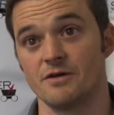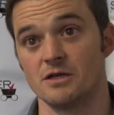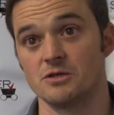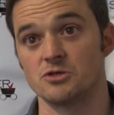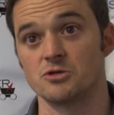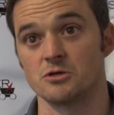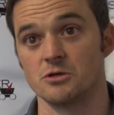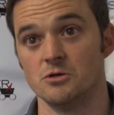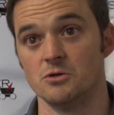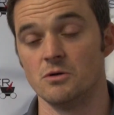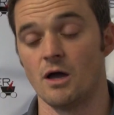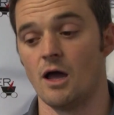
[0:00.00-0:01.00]
that is
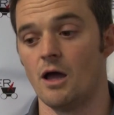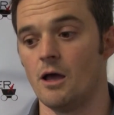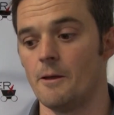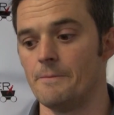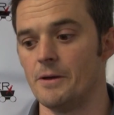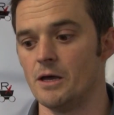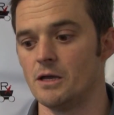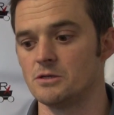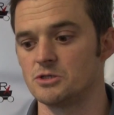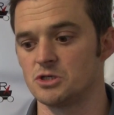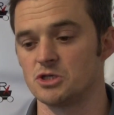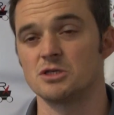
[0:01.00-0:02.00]
true,
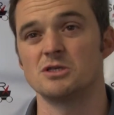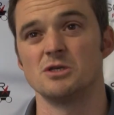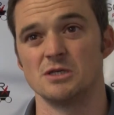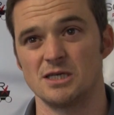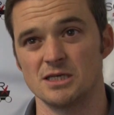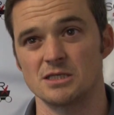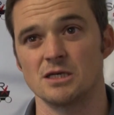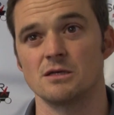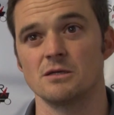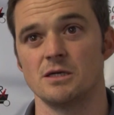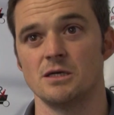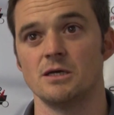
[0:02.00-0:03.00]
but just
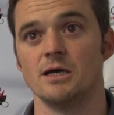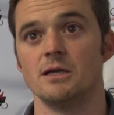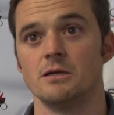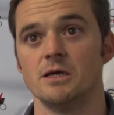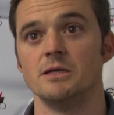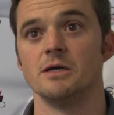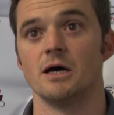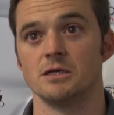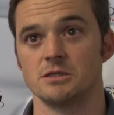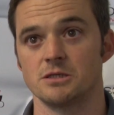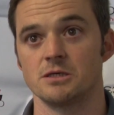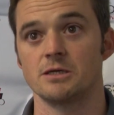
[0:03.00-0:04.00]
statistically, it
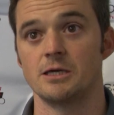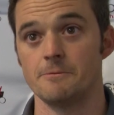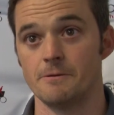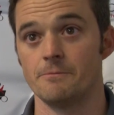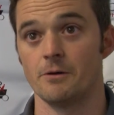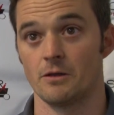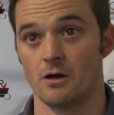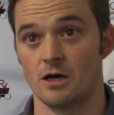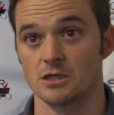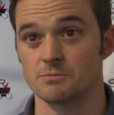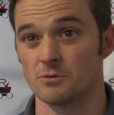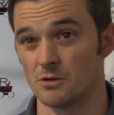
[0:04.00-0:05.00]
does keep people out of the
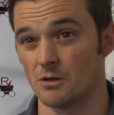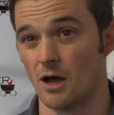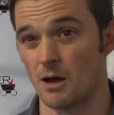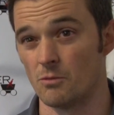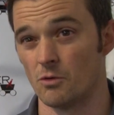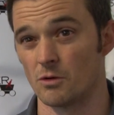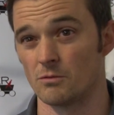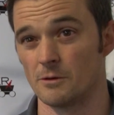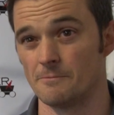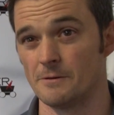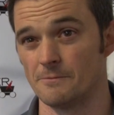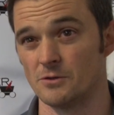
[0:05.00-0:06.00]
hospital a lot more
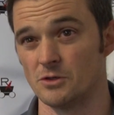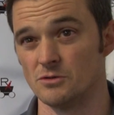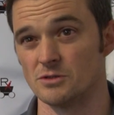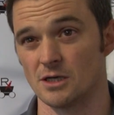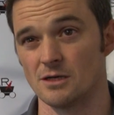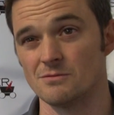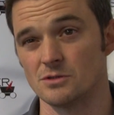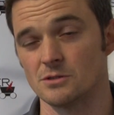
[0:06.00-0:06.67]
when people use it.